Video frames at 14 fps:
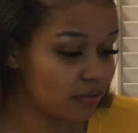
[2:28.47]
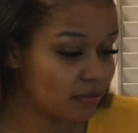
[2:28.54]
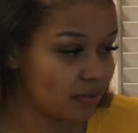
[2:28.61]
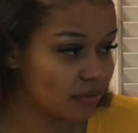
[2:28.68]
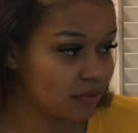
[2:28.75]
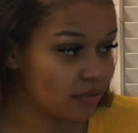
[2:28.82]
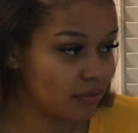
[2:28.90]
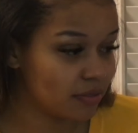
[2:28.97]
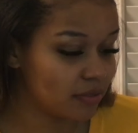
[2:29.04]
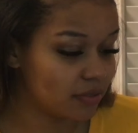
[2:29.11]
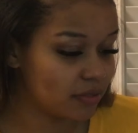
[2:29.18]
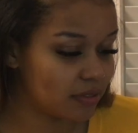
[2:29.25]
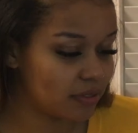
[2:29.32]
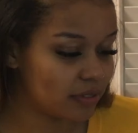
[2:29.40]

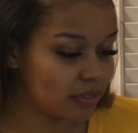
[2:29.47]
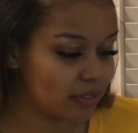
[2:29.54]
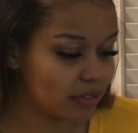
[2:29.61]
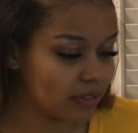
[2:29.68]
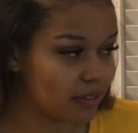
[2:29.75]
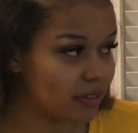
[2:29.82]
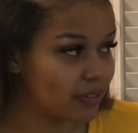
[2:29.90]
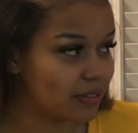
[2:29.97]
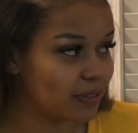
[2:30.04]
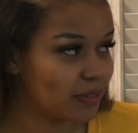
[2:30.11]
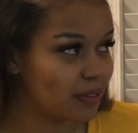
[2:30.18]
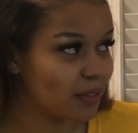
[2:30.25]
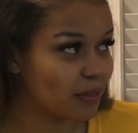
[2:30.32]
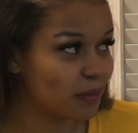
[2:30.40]

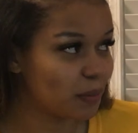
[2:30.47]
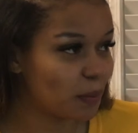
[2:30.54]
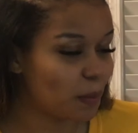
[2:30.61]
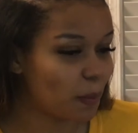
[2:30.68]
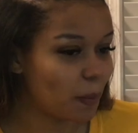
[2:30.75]
This person isn't speaking.